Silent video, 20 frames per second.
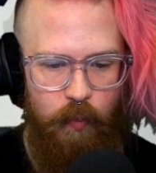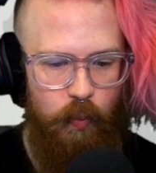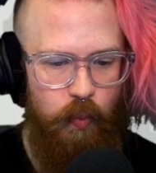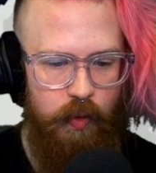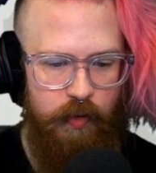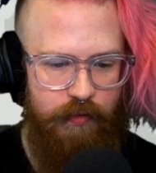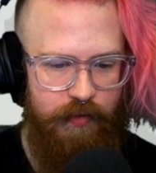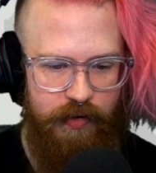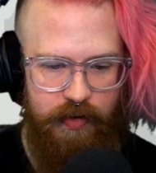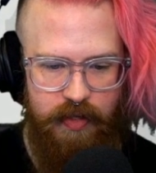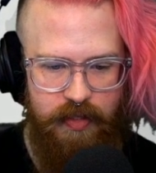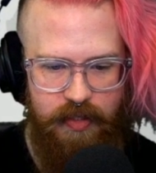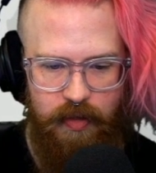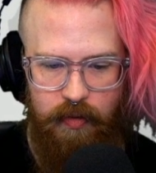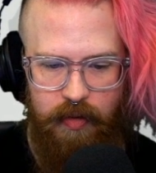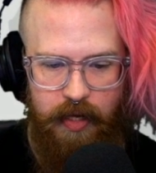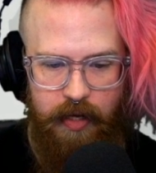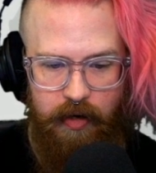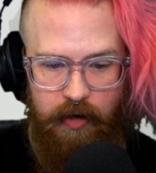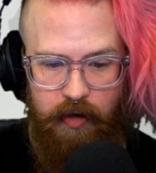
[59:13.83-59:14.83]
We'll figure this
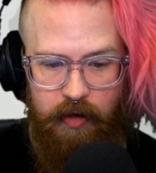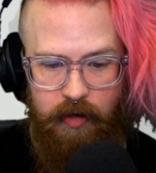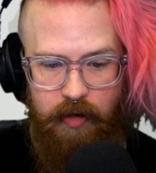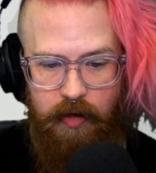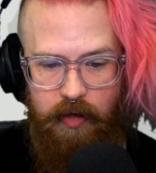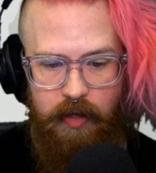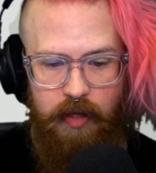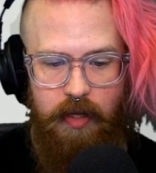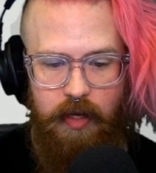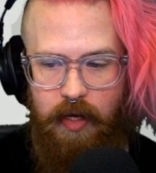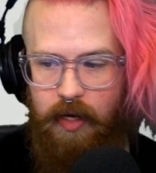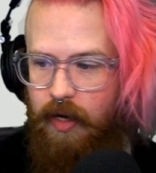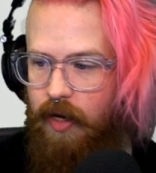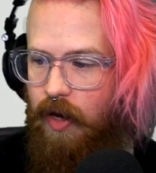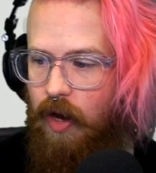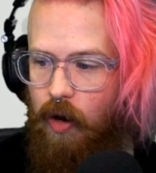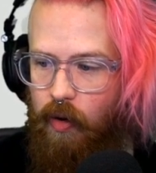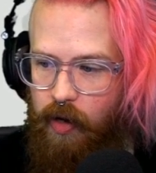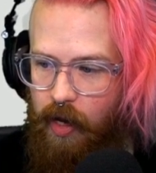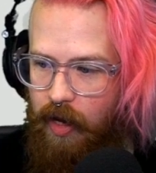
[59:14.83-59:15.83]
out later.
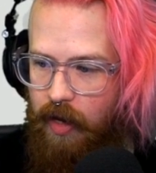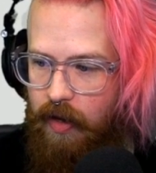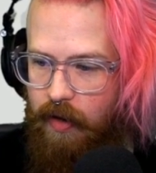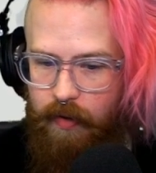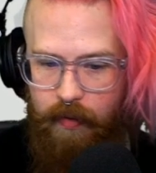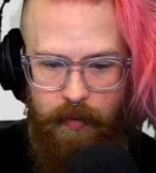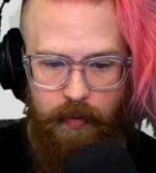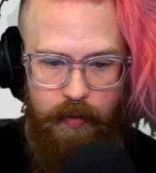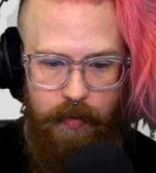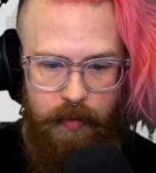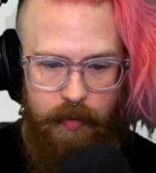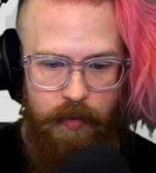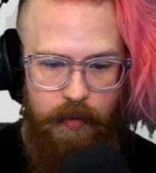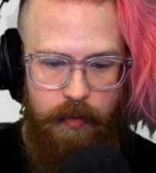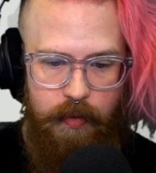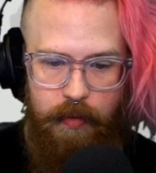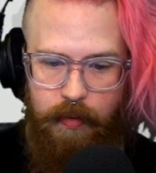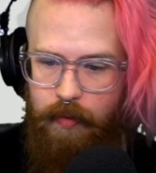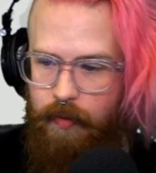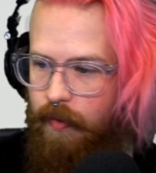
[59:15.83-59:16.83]
Okay.
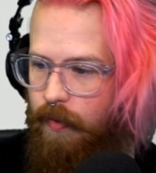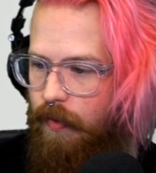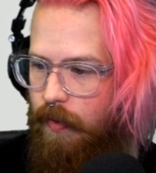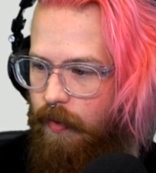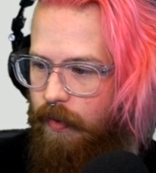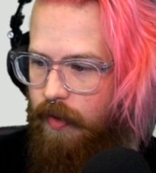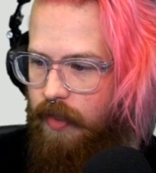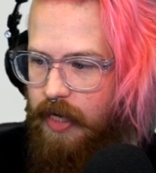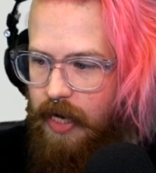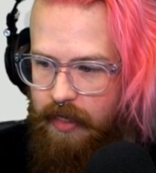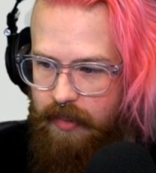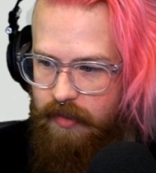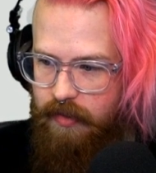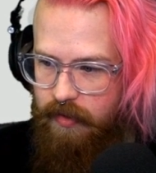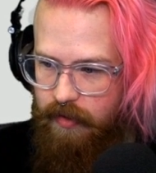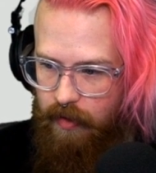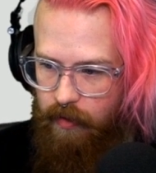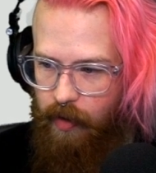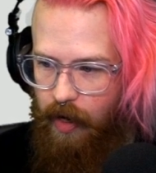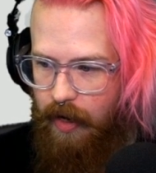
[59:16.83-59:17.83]

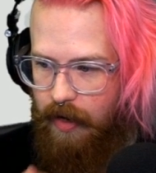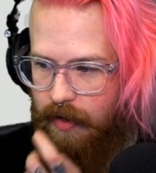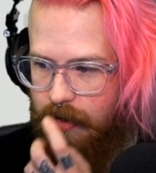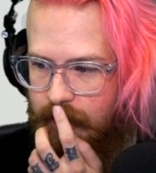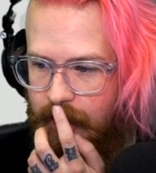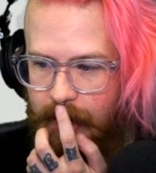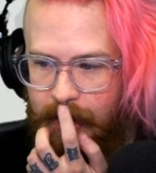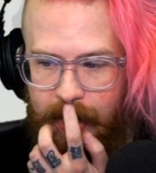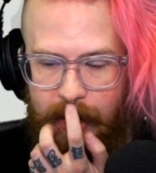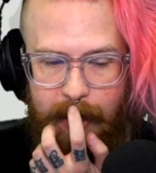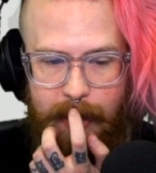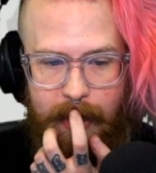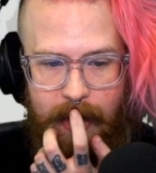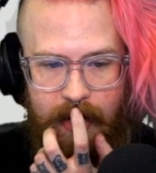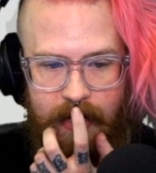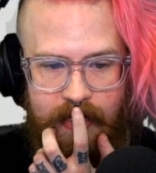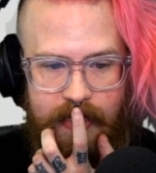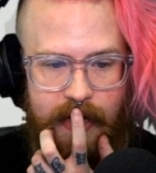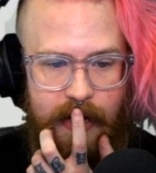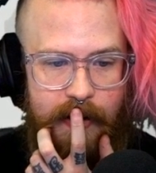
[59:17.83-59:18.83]
Yes. Okay.
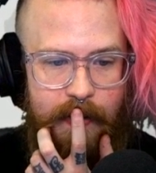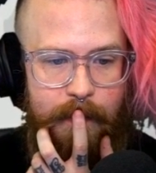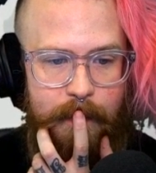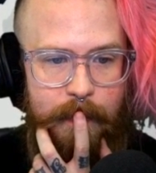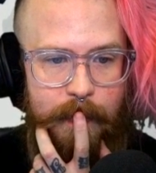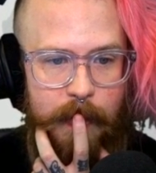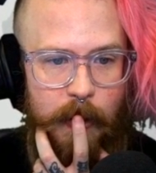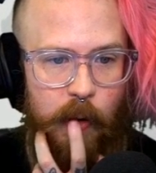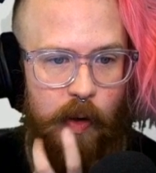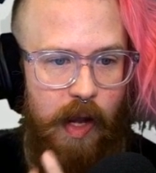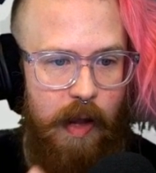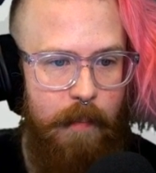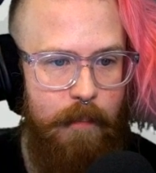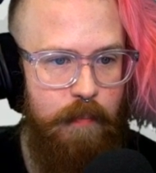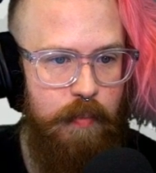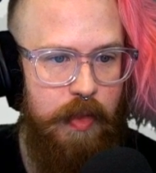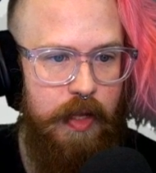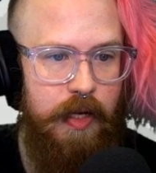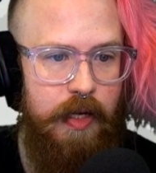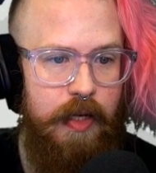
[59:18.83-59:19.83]
Yeah. Okay.
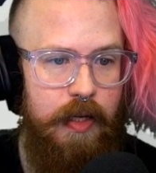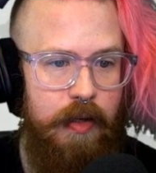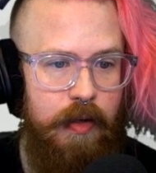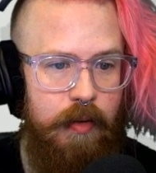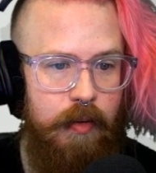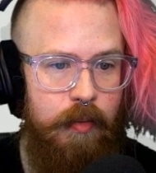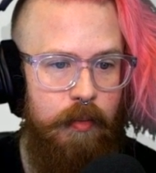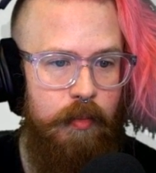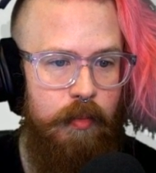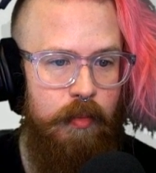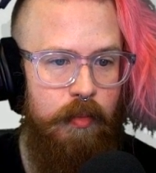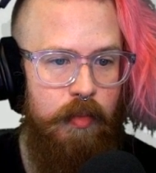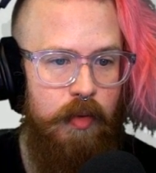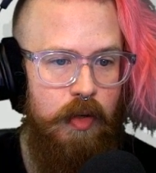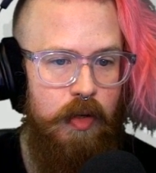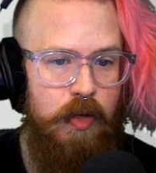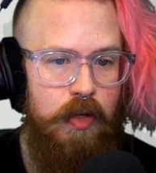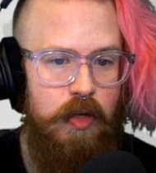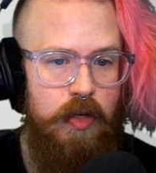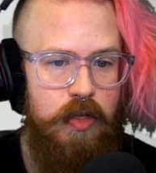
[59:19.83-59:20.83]

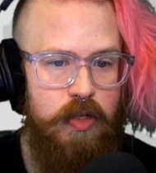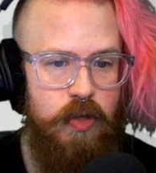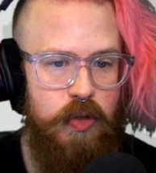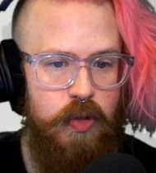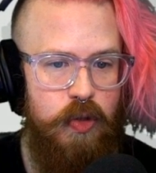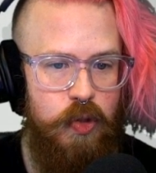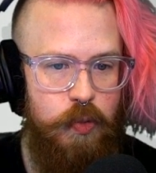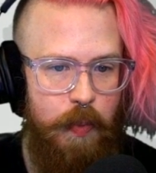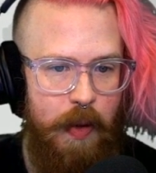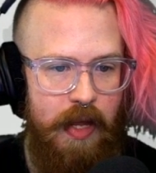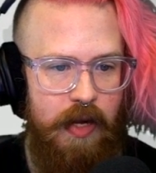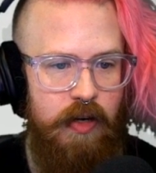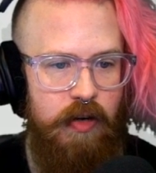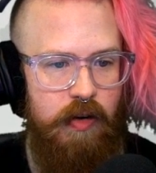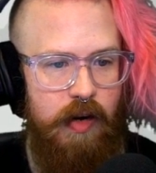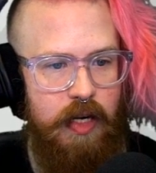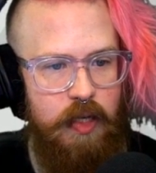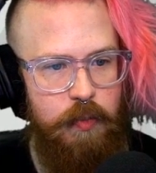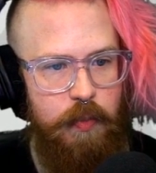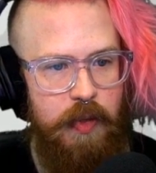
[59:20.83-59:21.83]
So you spend
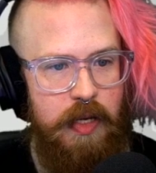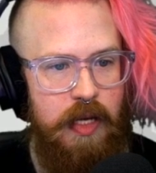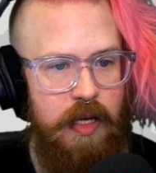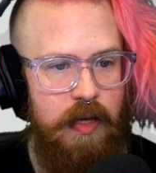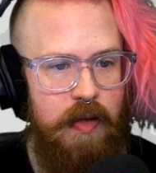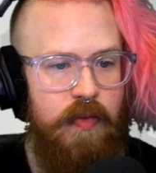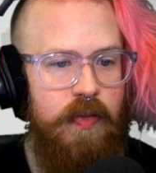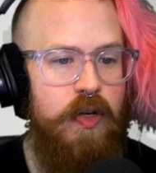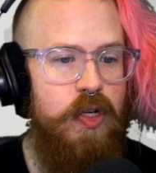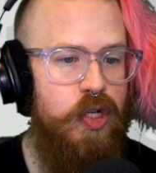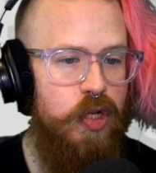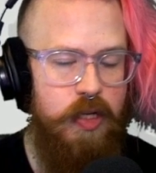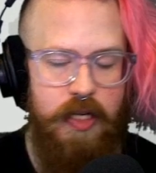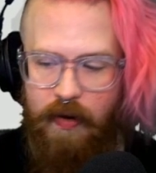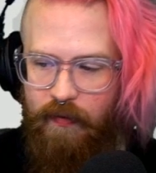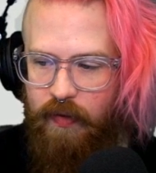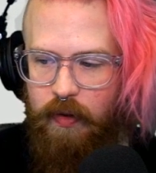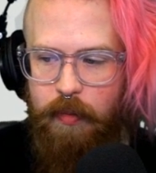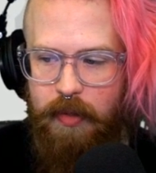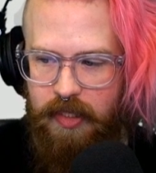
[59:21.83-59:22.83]
your XP. There should
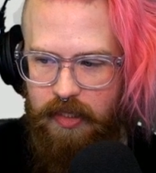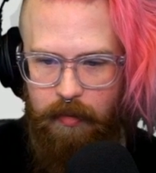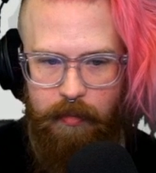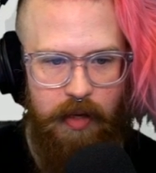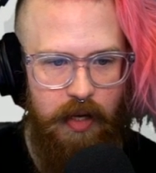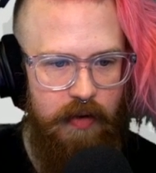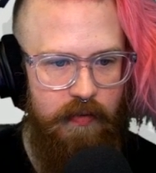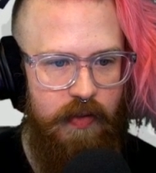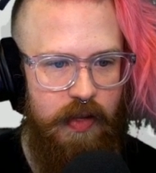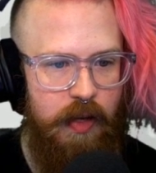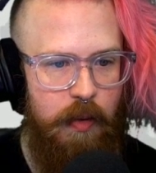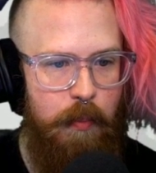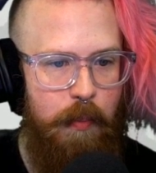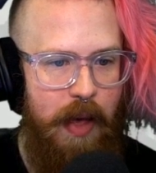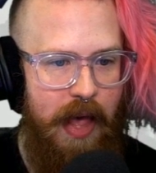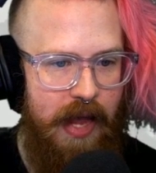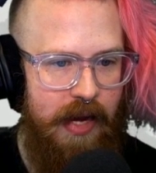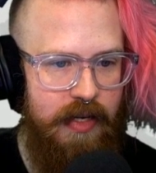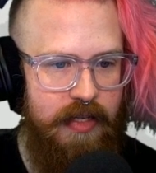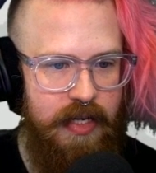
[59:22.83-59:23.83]
definitely be some kind of like
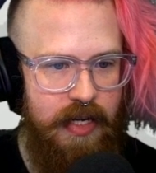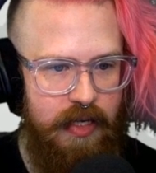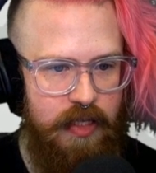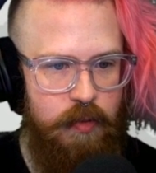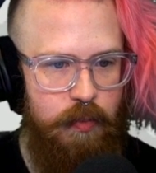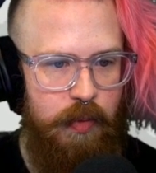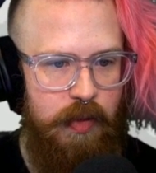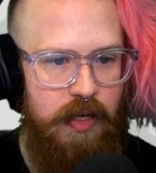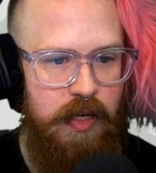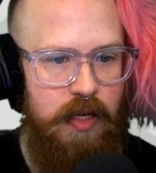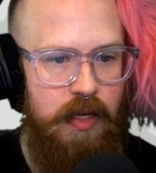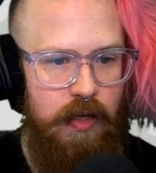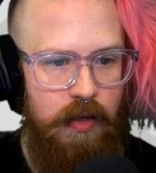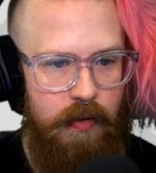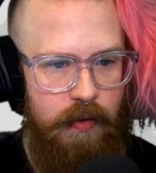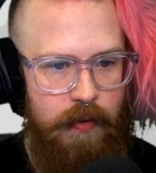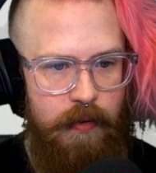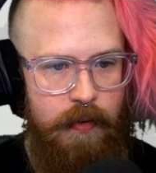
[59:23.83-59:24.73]
banked XP.